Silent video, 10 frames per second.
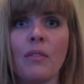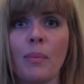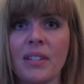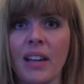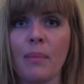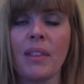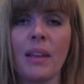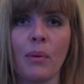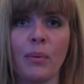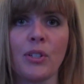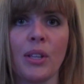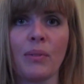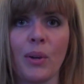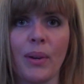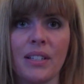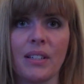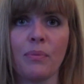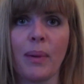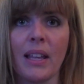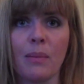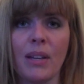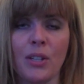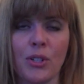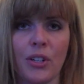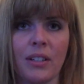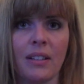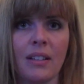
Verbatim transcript: from the time that they were originally requested by the minister.